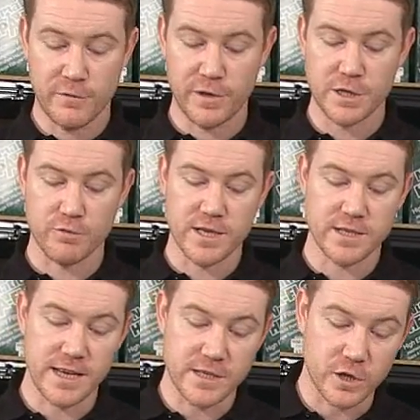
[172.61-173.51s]
For this
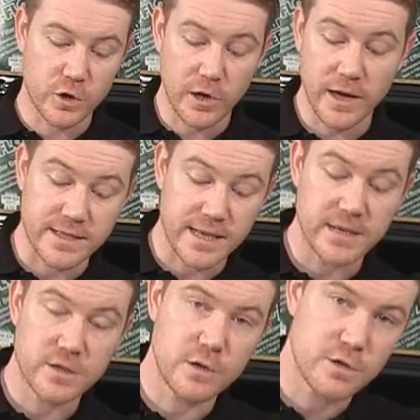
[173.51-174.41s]
reason, it's a good
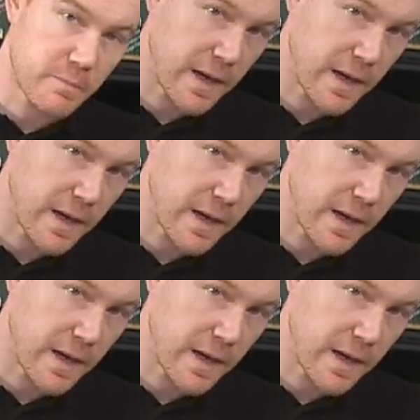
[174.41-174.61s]
idea to use